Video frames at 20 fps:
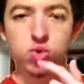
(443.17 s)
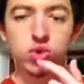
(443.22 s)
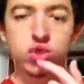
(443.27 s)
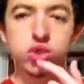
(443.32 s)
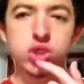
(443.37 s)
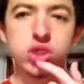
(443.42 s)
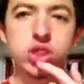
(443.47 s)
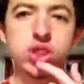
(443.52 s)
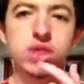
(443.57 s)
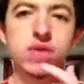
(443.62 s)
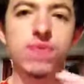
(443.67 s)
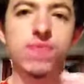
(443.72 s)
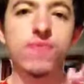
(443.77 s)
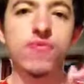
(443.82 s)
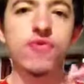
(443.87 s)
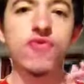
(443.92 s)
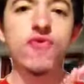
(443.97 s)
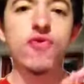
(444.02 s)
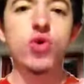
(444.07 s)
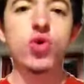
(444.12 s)
which is
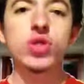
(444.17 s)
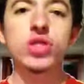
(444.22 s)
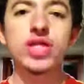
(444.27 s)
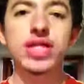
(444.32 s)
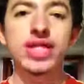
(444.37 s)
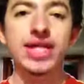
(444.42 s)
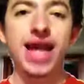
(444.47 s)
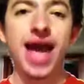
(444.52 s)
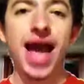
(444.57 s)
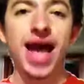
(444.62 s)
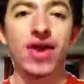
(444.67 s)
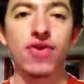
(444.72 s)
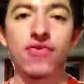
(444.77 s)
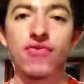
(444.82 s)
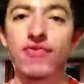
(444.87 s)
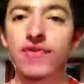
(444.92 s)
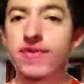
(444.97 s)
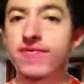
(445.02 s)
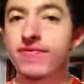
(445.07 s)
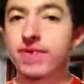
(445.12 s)
14 and
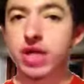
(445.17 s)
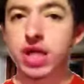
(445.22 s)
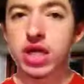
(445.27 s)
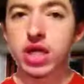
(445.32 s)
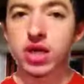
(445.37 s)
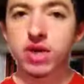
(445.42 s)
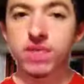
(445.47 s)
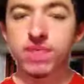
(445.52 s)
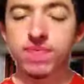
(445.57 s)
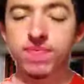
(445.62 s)
15.